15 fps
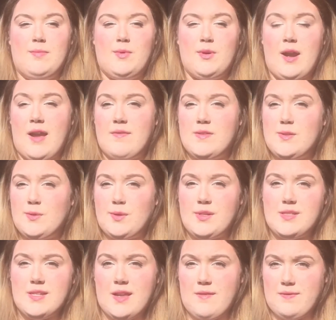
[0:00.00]
craft store
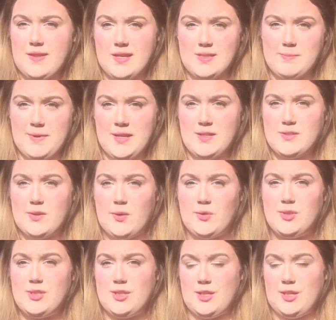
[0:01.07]
stuff that's being
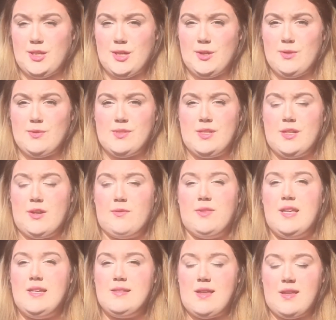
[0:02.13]
sold to use, you know,
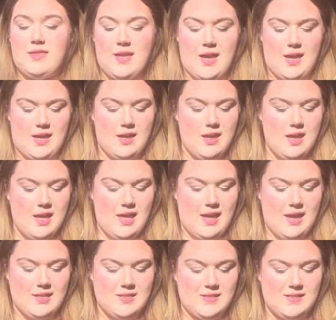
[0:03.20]
things like that.
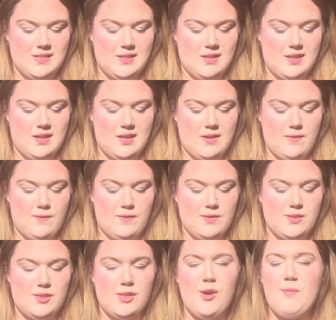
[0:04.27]
It's
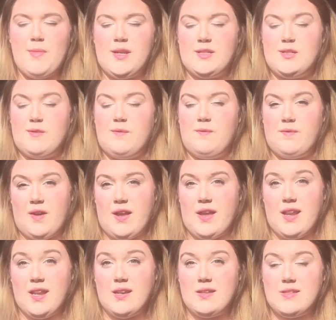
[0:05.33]
so much
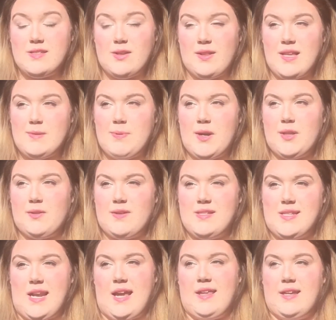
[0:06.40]
fun. So that's part of the
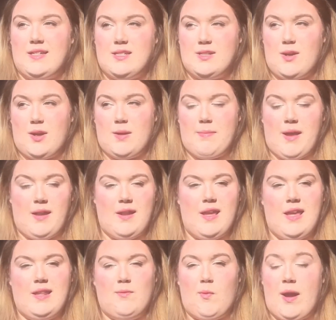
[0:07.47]
reason I like to talk about
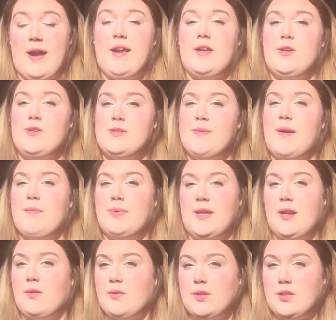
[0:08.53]
it and why I use my
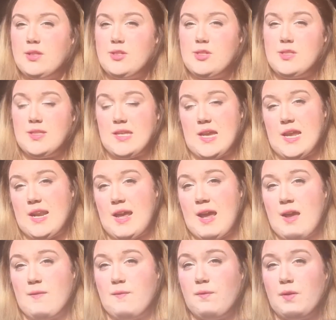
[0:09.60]
planner religiously, and I
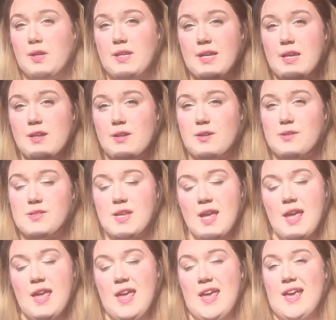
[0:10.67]
have for years,
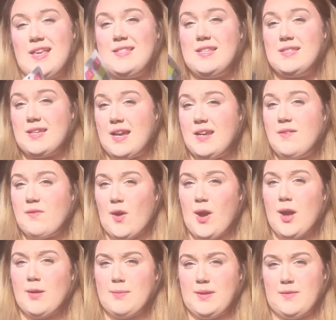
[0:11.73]
is it's kind of a
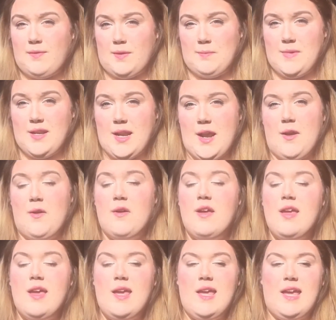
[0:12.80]
hobby for me now.
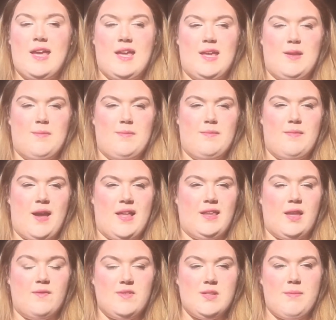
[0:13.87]
I
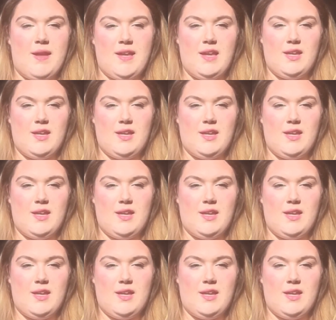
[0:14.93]
love to make